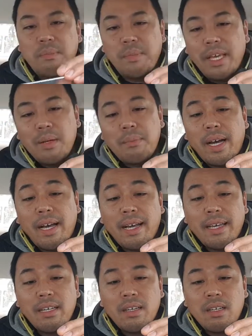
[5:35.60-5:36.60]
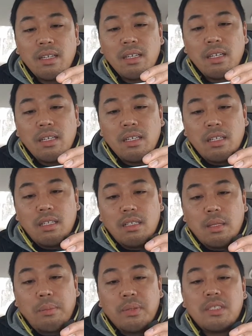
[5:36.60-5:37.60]
made by
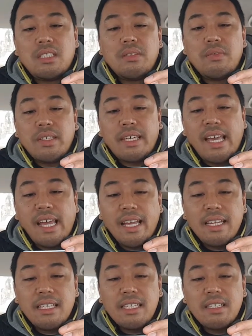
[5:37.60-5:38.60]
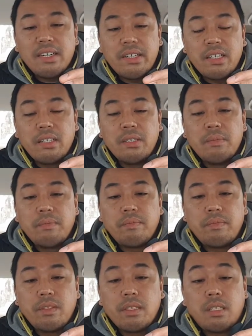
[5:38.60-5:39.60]
the Pacific Handy Cutter
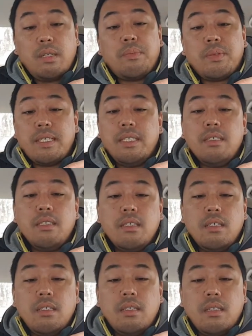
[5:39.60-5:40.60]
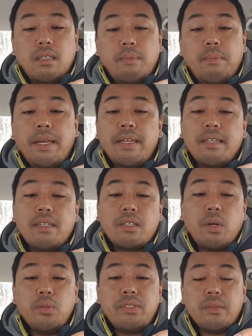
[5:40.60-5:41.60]
Company, made in
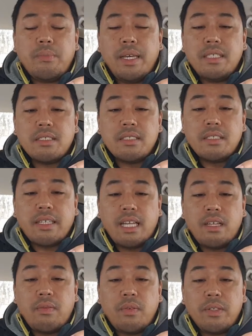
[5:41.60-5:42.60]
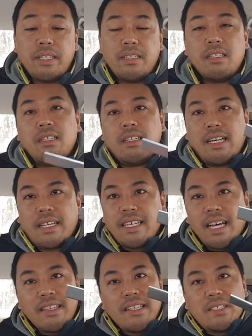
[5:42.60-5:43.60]
Costa Mesa, California. I
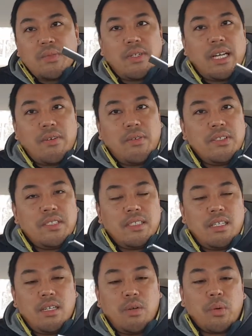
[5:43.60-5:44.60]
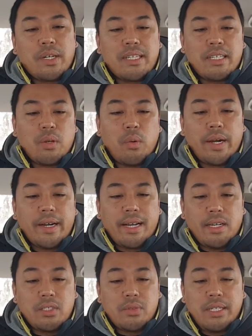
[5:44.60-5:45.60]
got this when I was working in the
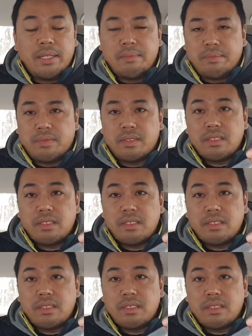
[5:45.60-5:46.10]
warehouse, right?